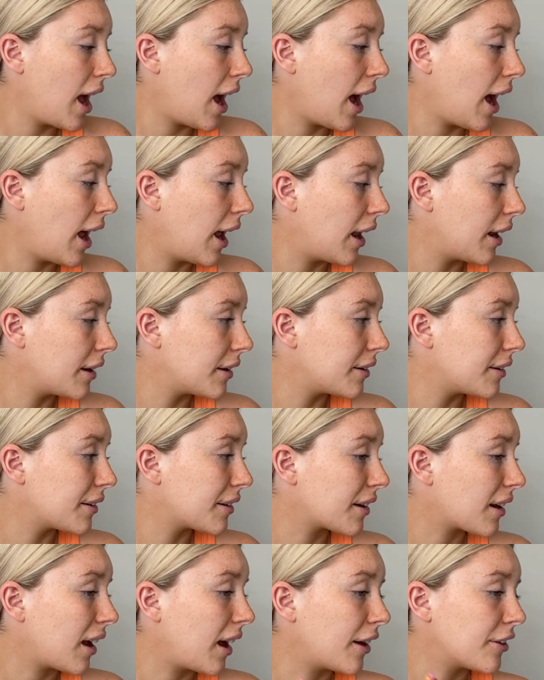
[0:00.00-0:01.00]
And
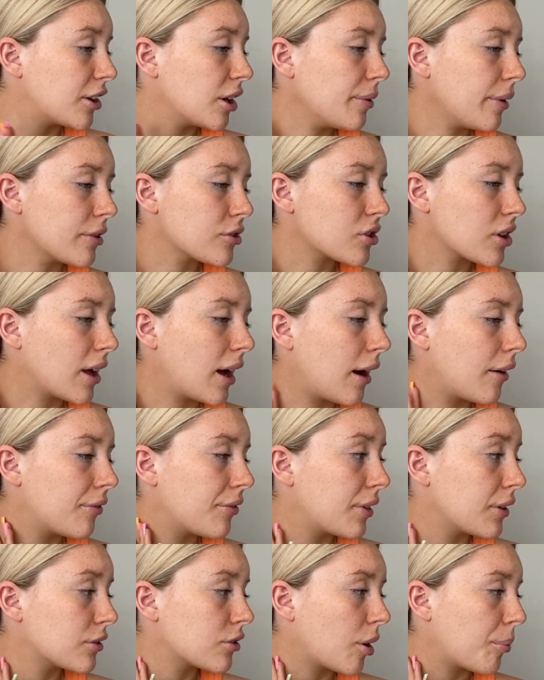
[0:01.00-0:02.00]
I do actually have
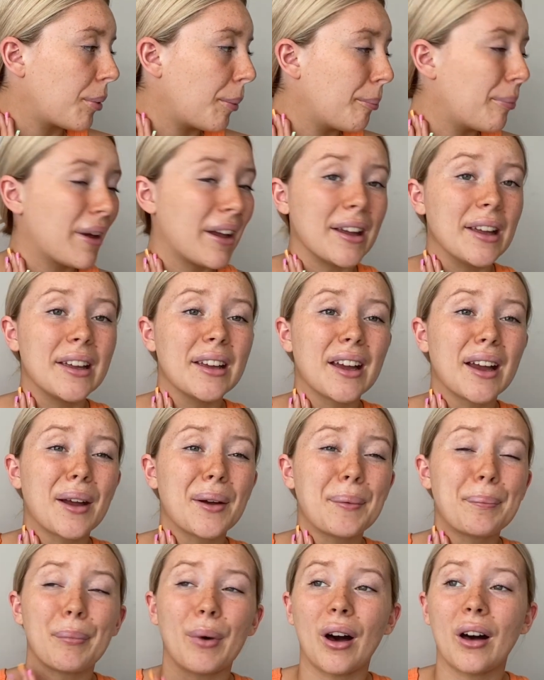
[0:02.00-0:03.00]
this top in pink,
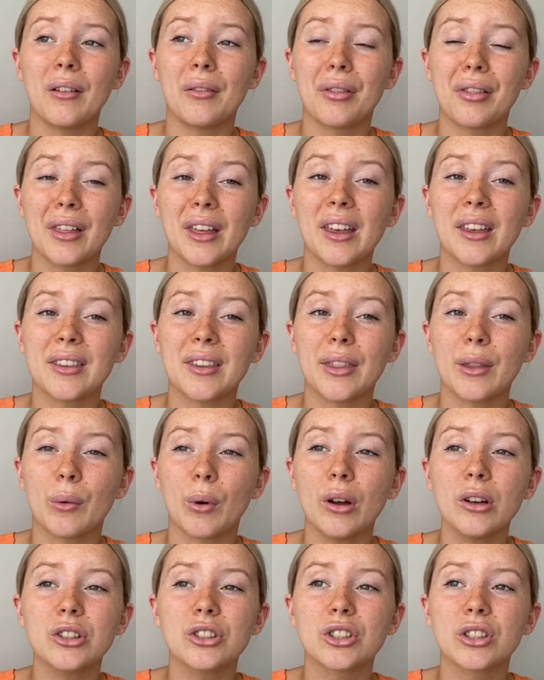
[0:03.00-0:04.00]
but I think it's in the
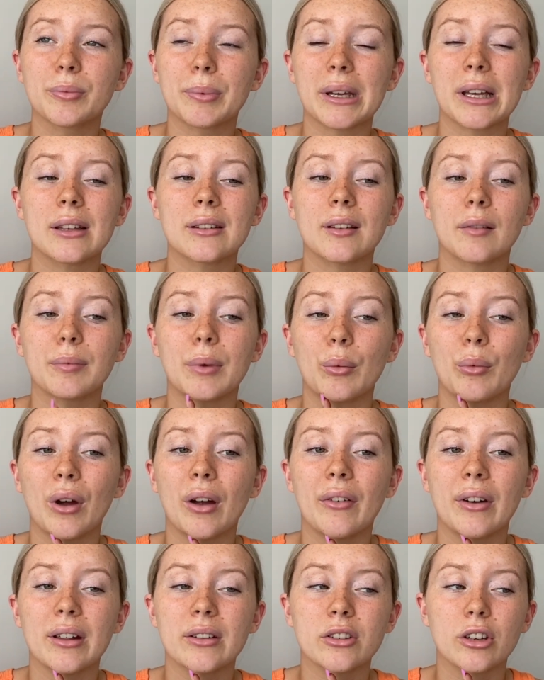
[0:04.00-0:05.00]
wash because I've been
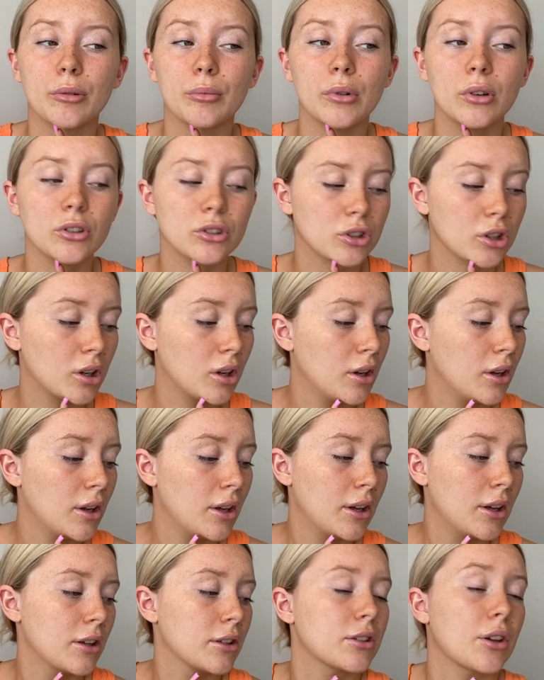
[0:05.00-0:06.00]
wearing it so much.
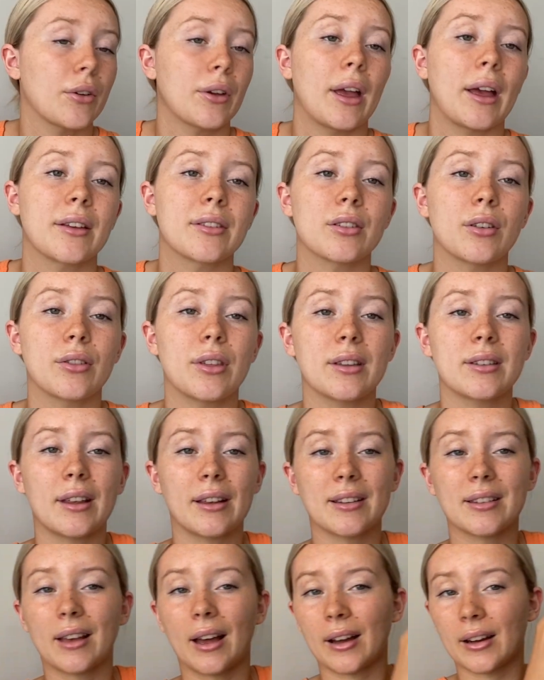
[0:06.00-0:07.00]
So yeah, so this
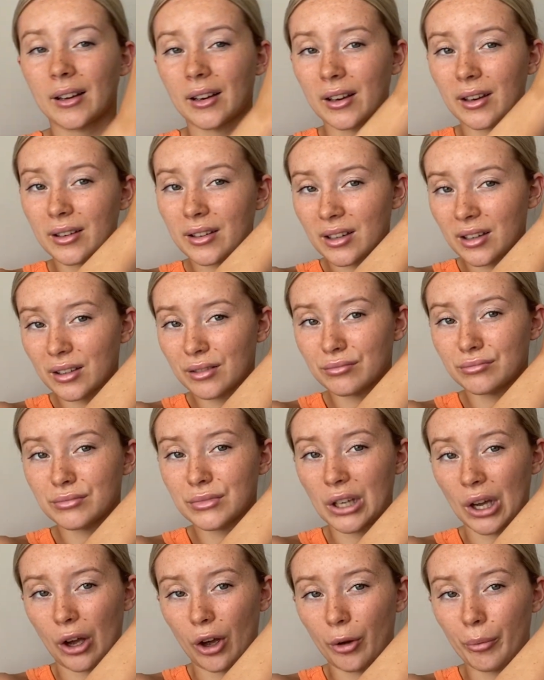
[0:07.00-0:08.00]
exact
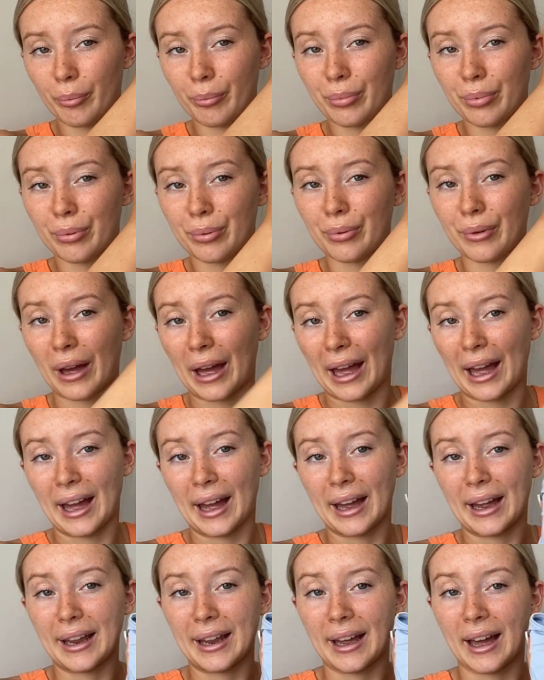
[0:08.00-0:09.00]
top
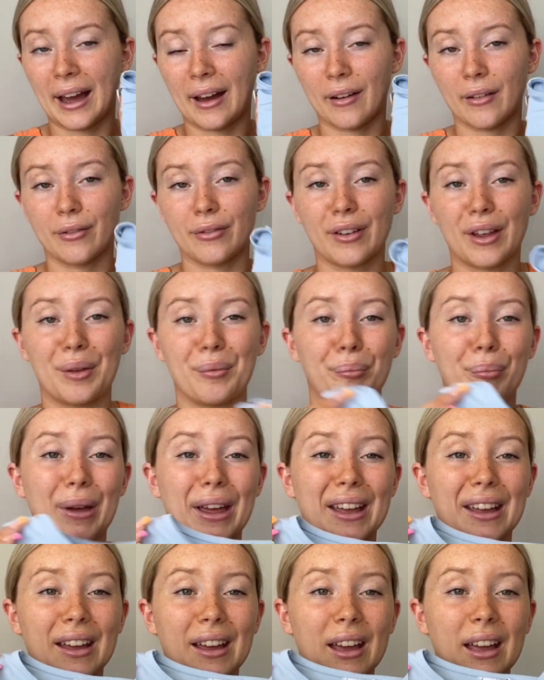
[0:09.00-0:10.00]
I have in
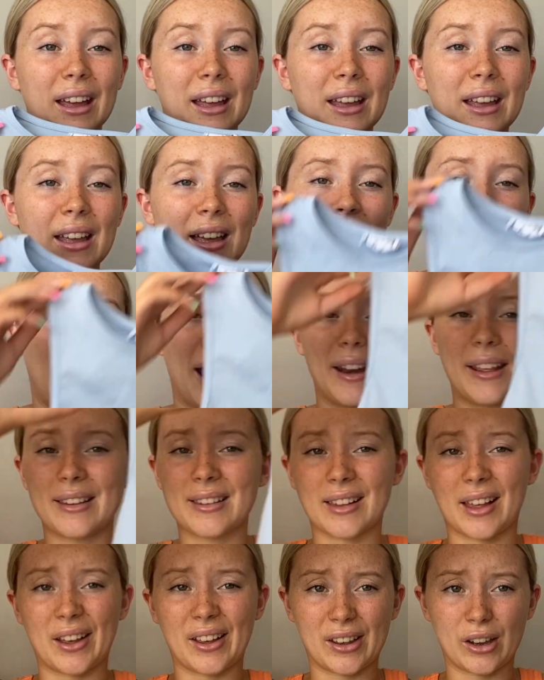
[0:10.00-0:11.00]
pink and it's
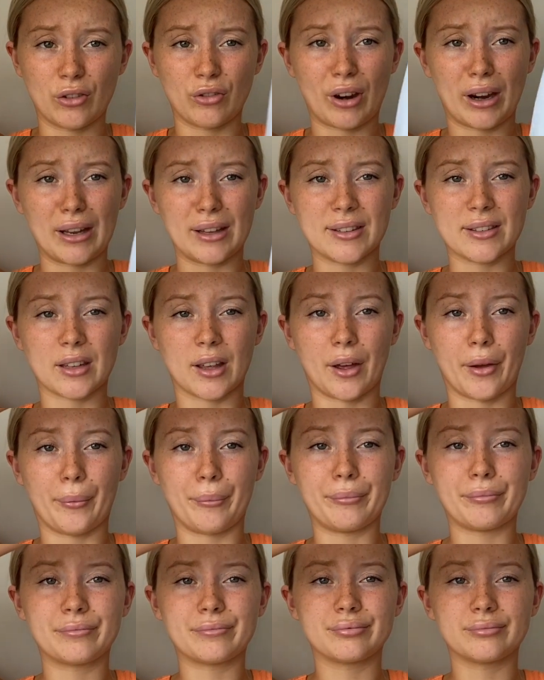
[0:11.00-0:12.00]
like a racer
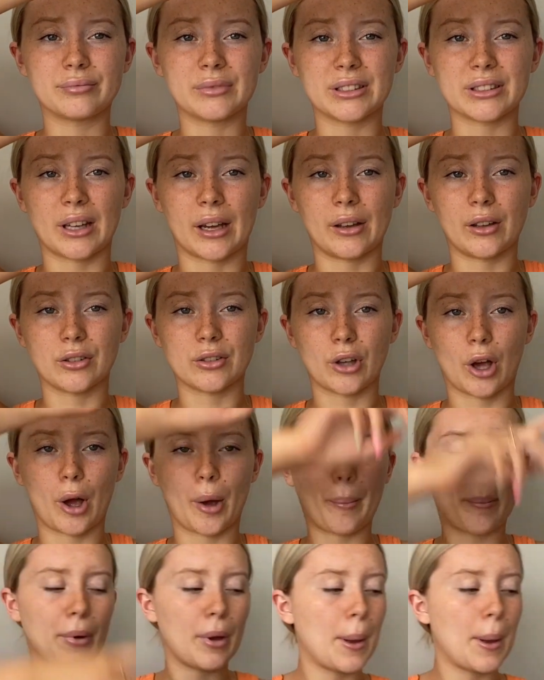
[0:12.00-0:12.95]
style top